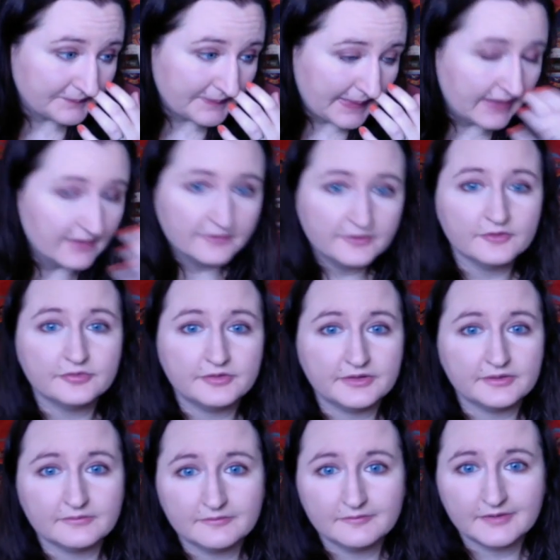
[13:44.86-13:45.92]
don't know if
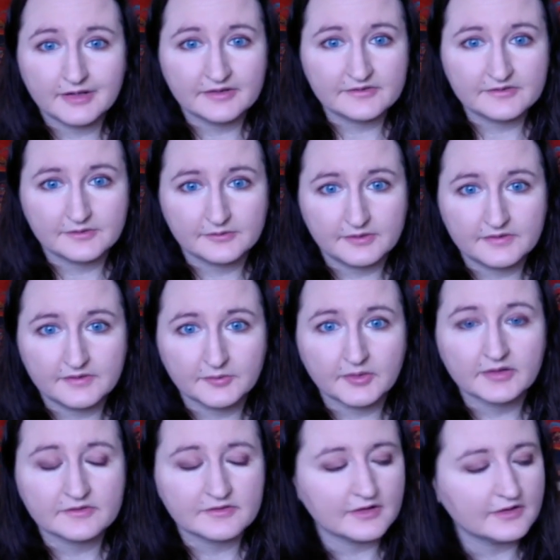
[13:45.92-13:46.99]
you guys know anything about
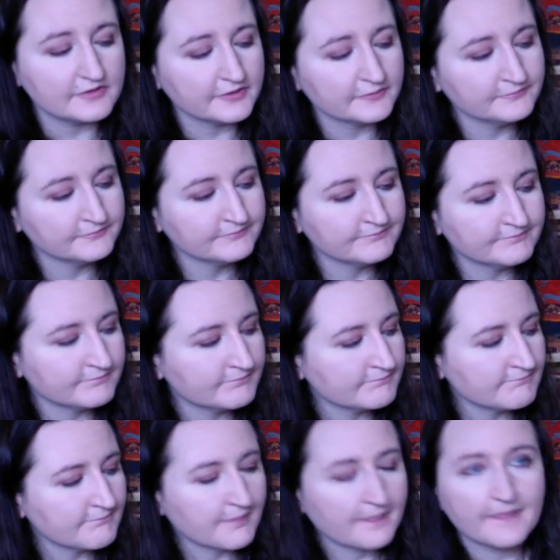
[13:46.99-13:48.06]
guitars,
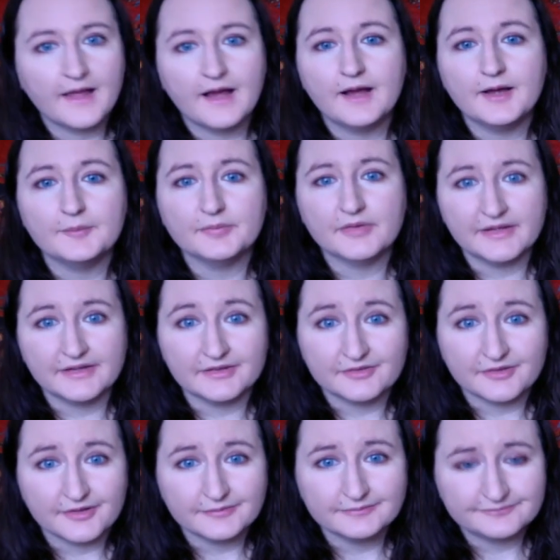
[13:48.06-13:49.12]
playing
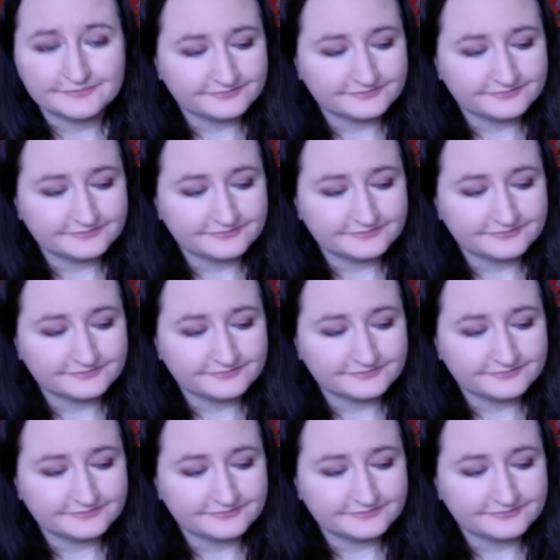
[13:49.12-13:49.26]
guitar.